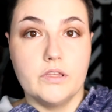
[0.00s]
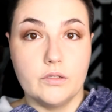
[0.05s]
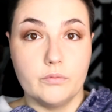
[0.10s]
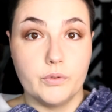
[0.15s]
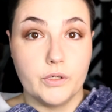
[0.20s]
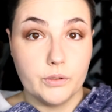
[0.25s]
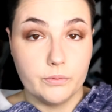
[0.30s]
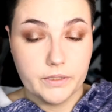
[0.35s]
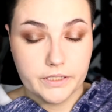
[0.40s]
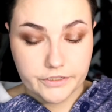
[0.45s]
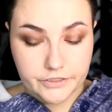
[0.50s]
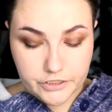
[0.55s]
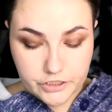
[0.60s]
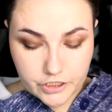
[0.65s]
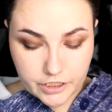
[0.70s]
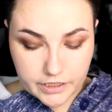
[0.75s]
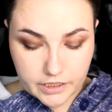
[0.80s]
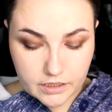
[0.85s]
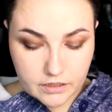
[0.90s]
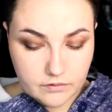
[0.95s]
Burberry
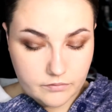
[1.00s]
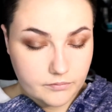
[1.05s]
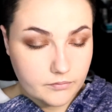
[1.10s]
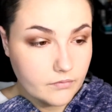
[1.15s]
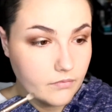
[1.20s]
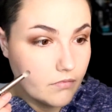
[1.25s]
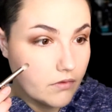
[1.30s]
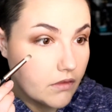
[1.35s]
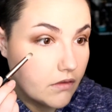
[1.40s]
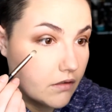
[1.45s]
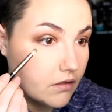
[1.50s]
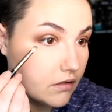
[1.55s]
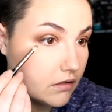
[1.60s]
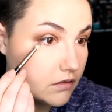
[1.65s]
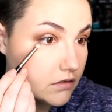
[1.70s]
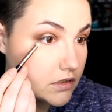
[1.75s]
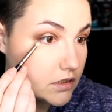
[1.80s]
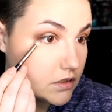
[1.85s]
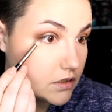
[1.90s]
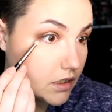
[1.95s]
shade
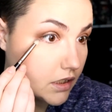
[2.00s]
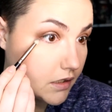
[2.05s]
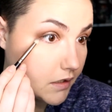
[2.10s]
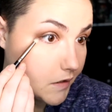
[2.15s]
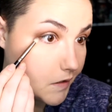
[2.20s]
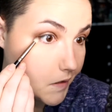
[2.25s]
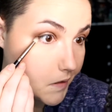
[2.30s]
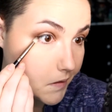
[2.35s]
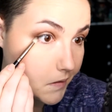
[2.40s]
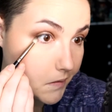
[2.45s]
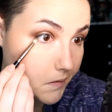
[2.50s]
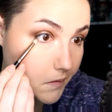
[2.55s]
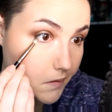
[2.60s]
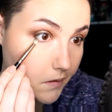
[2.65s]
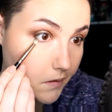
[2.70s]
and just kind of